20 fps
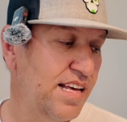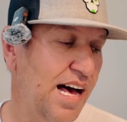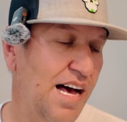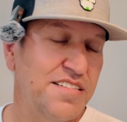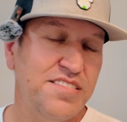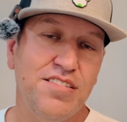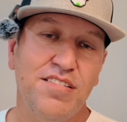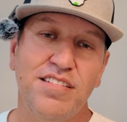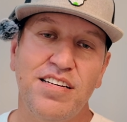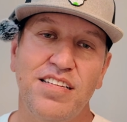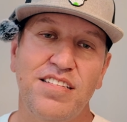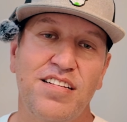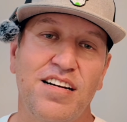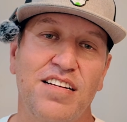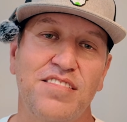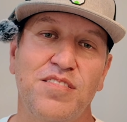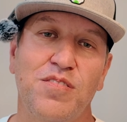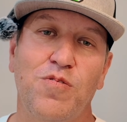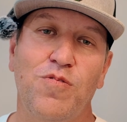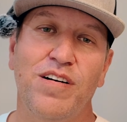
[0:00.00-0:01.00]
I still get
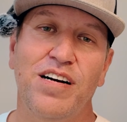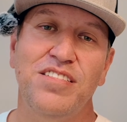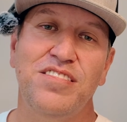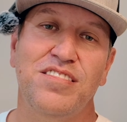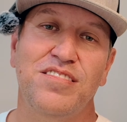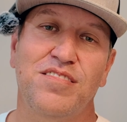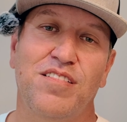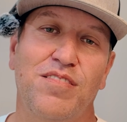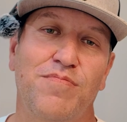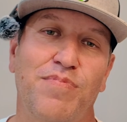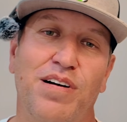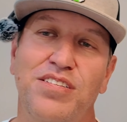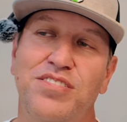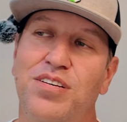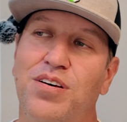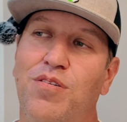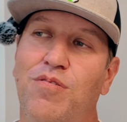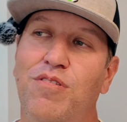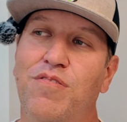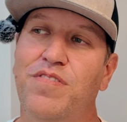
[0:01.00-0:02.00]
tons of questions on a
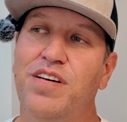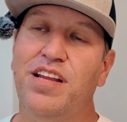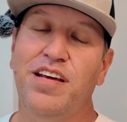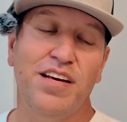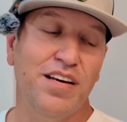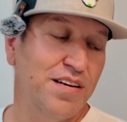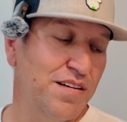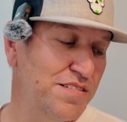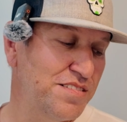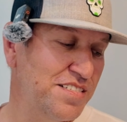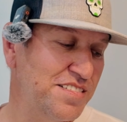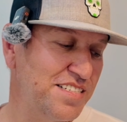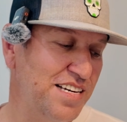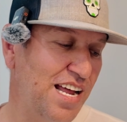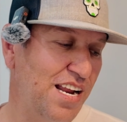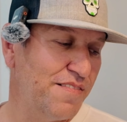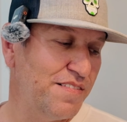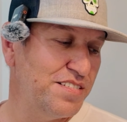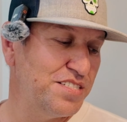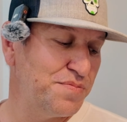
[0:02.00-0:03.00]
bunch of older videos. It's
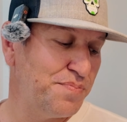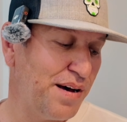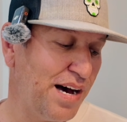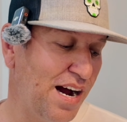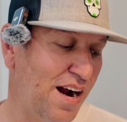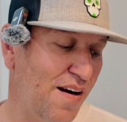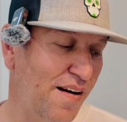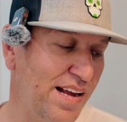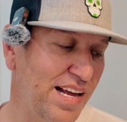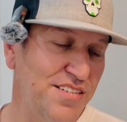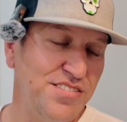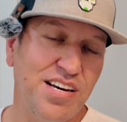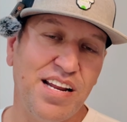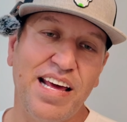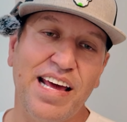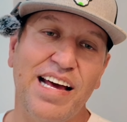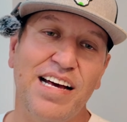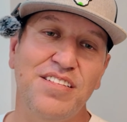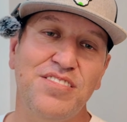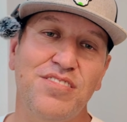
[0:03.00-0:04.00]
kind of inspiring. I try
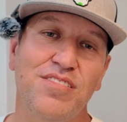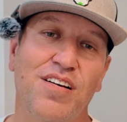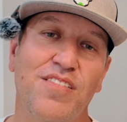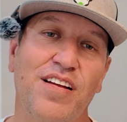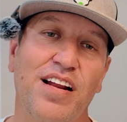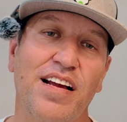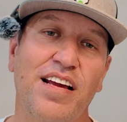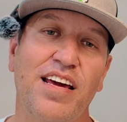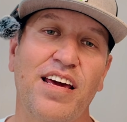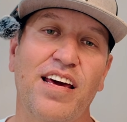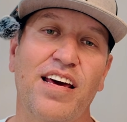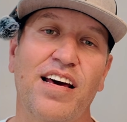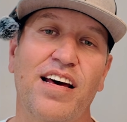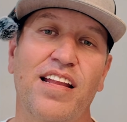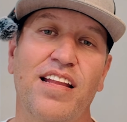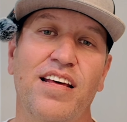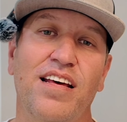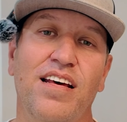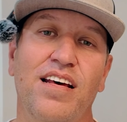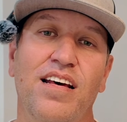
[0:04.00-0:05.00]
to answer all that I
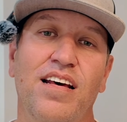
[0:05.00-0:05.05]
can.